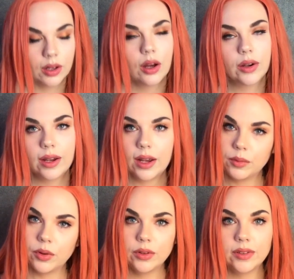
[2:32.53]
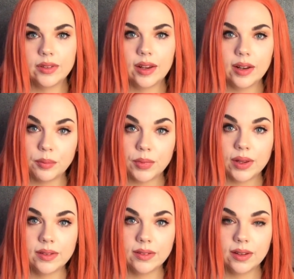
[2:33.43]
Okay, I'm going to say that
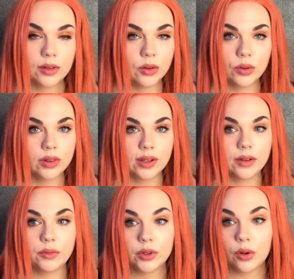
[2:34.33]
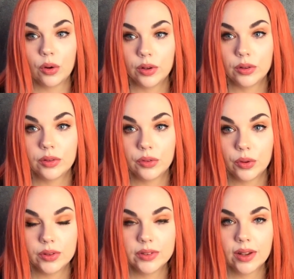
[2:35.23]
message that I don't think I recorded the
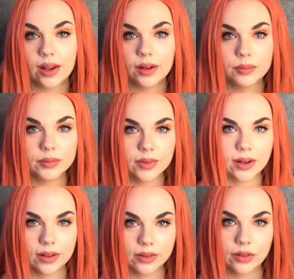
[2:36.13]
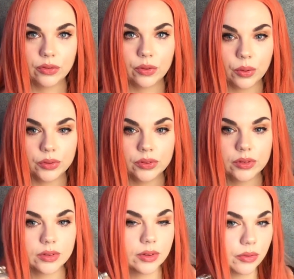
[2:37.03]
first time. That the froze...
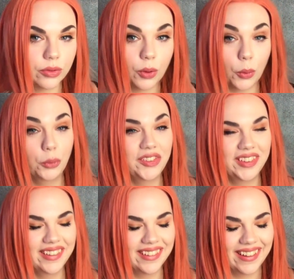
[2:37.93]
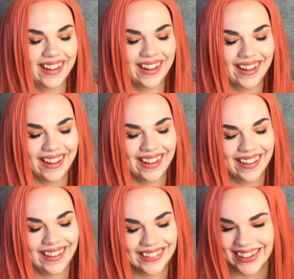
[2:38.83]
The froze...
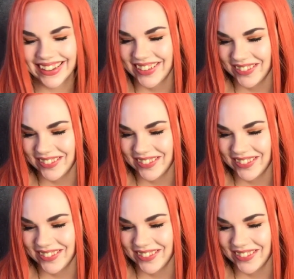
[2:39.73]
I can't